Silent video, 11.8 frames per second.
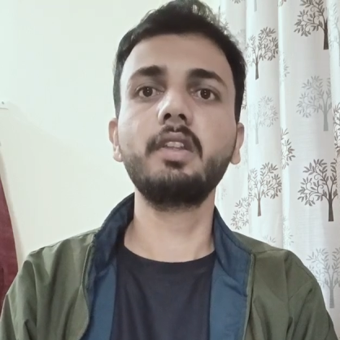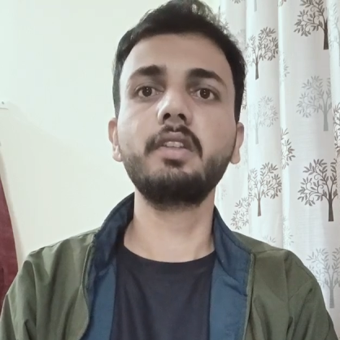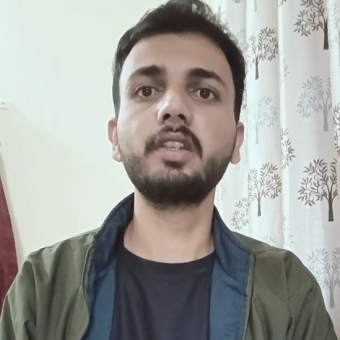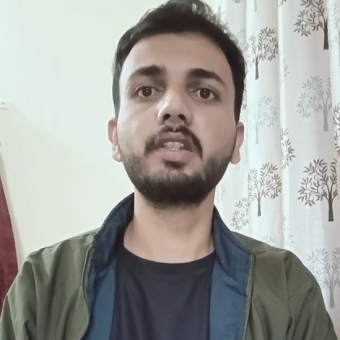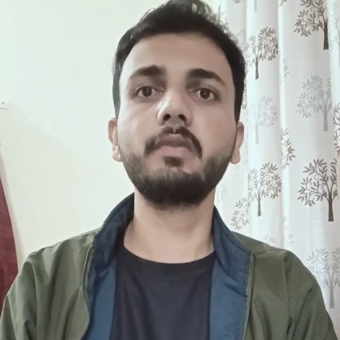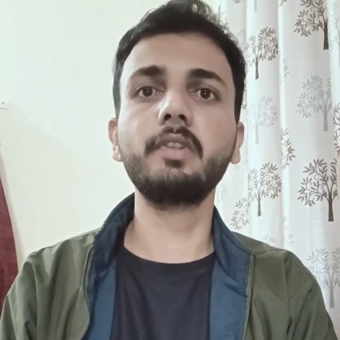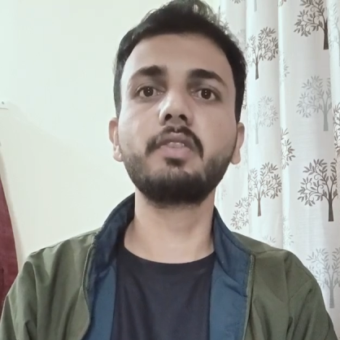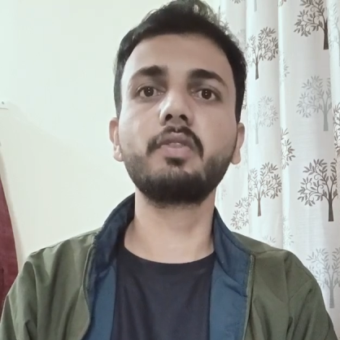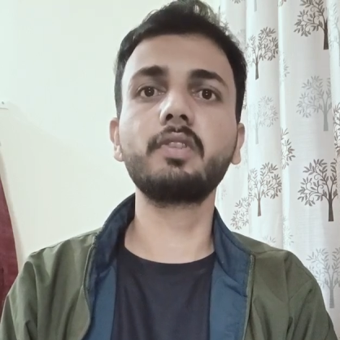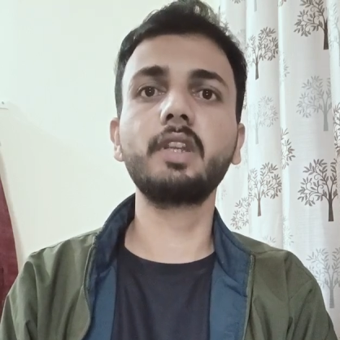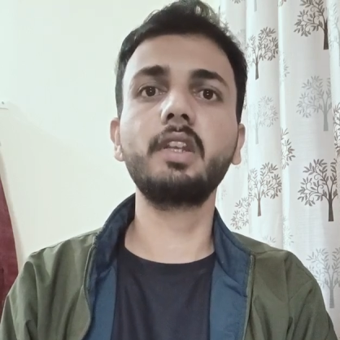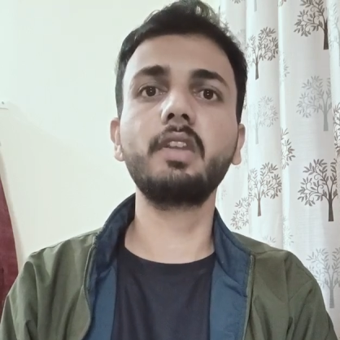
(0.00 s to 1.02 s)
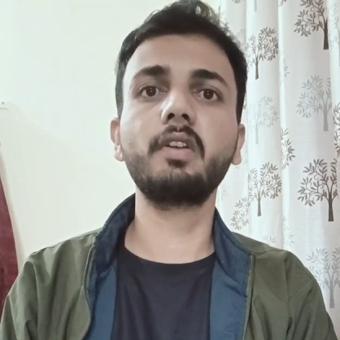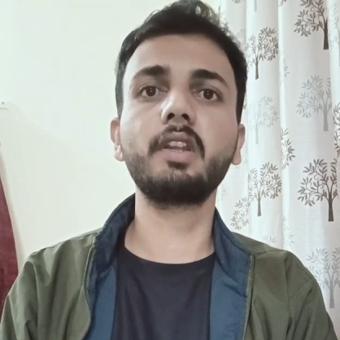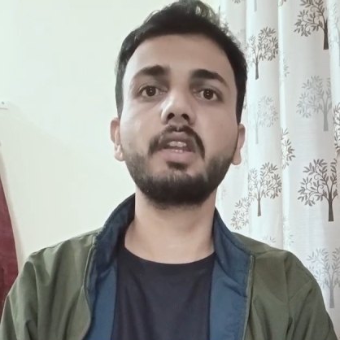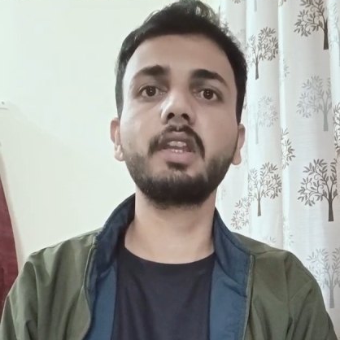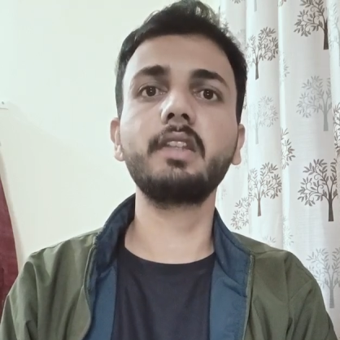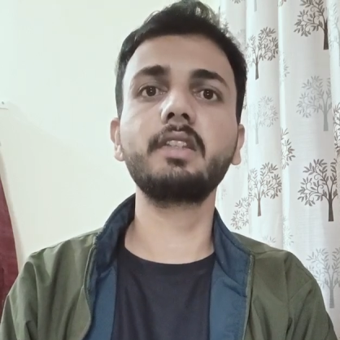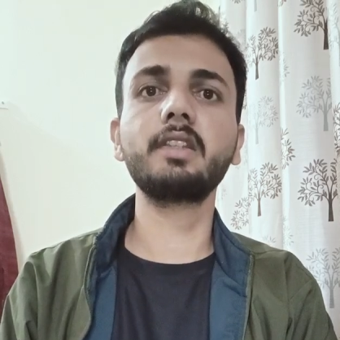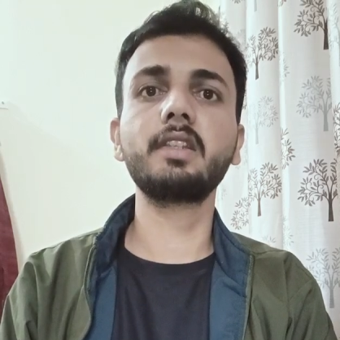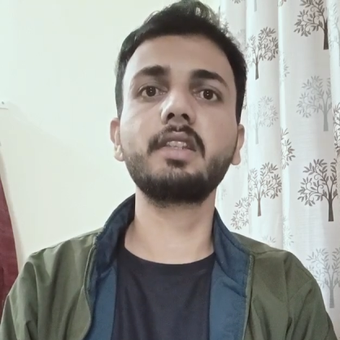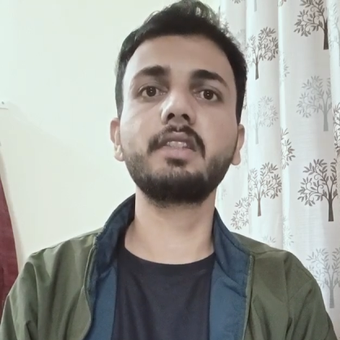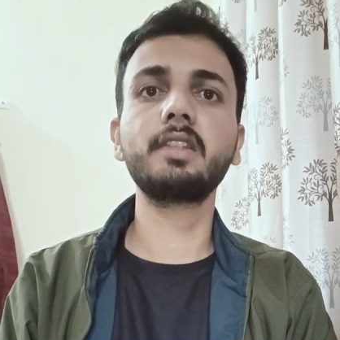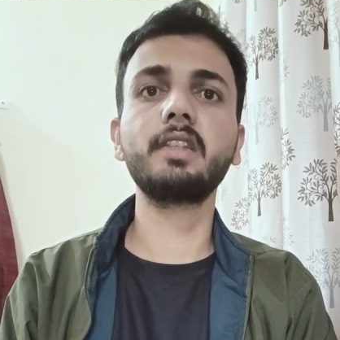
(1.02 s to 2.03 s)
The civil society organizations
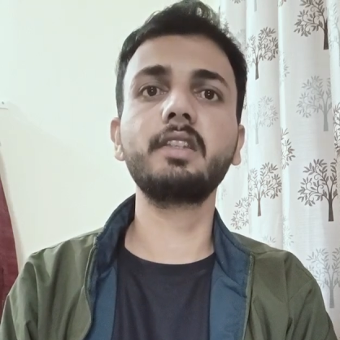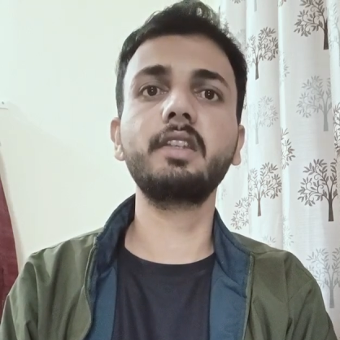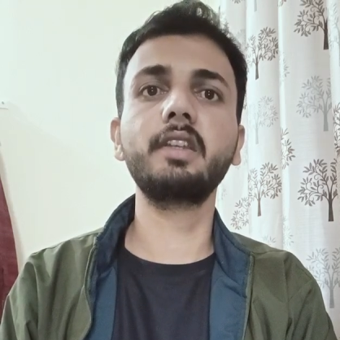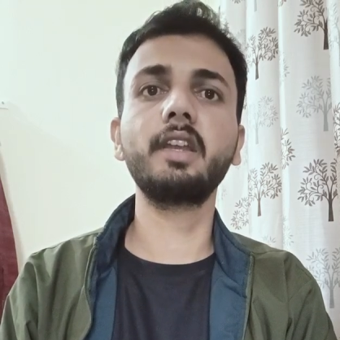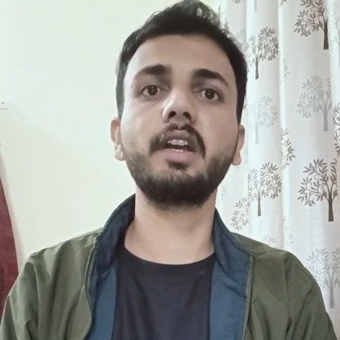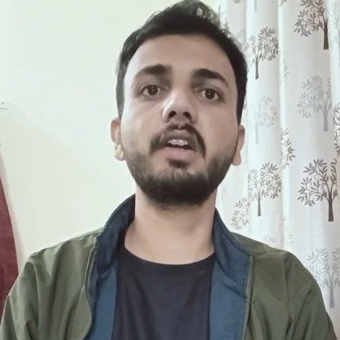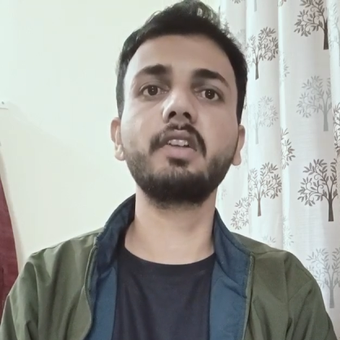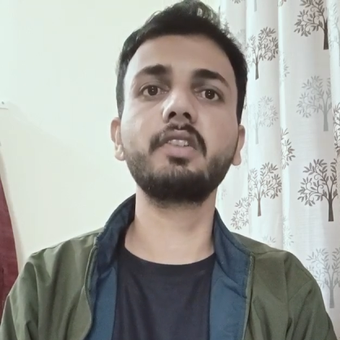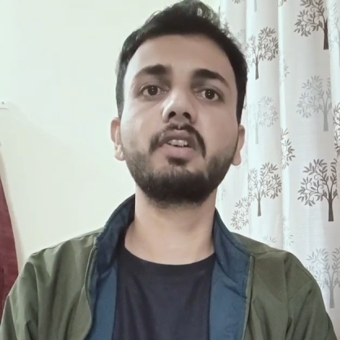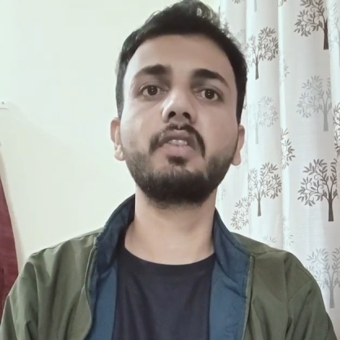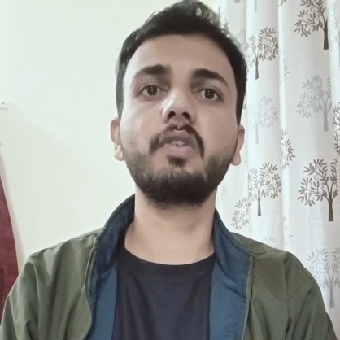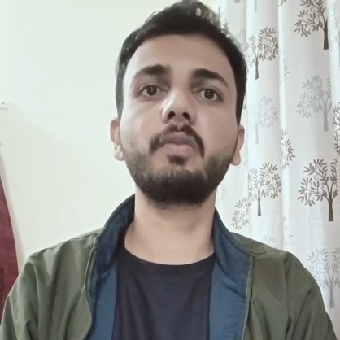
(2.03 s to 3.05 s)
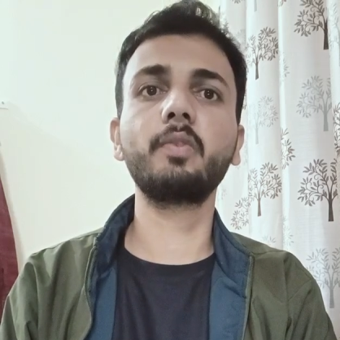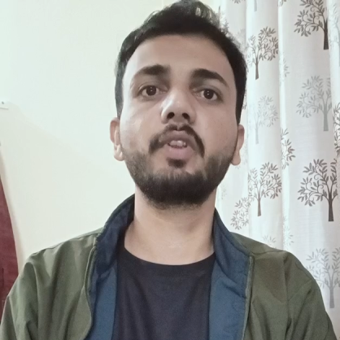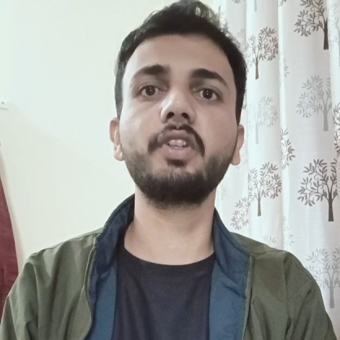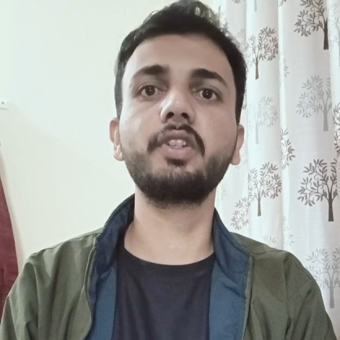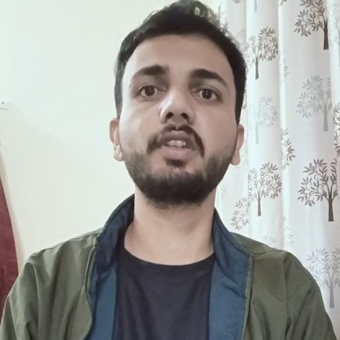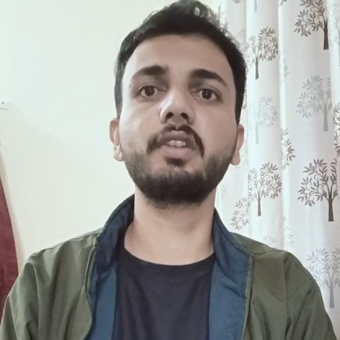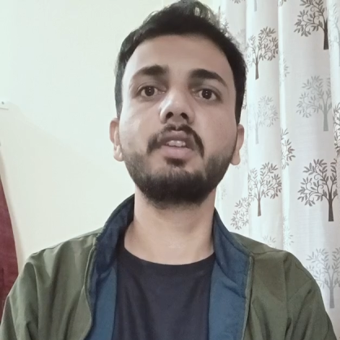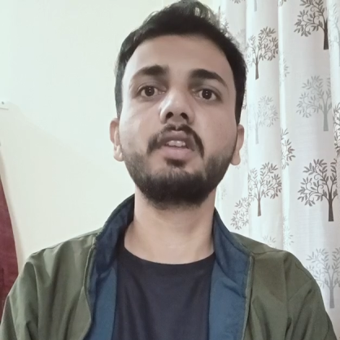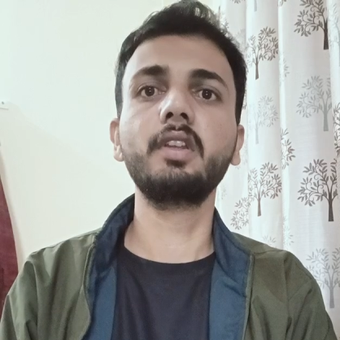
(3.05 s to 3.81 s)
such as India Against Corporation,